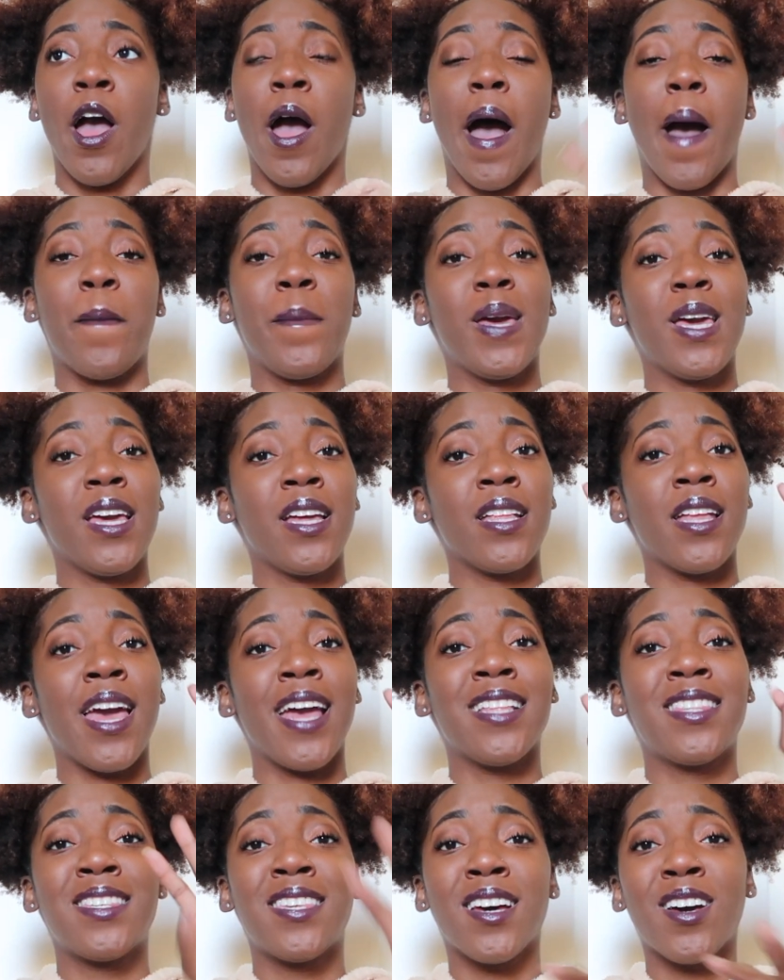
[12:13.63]
I mean,
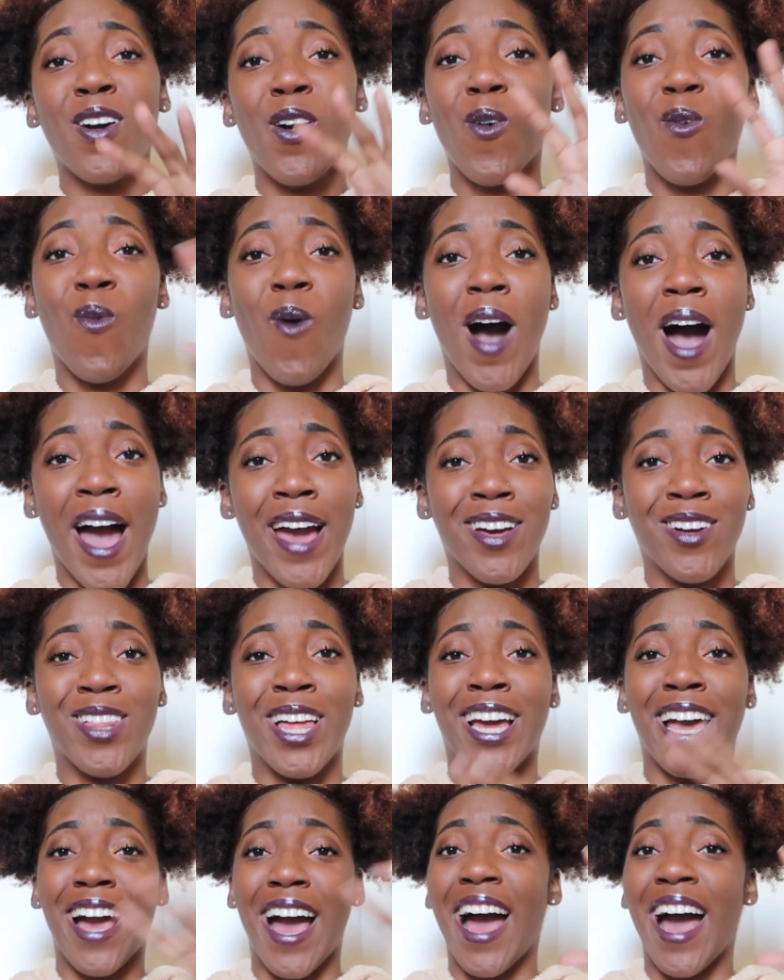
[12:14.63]
it took a while. Like,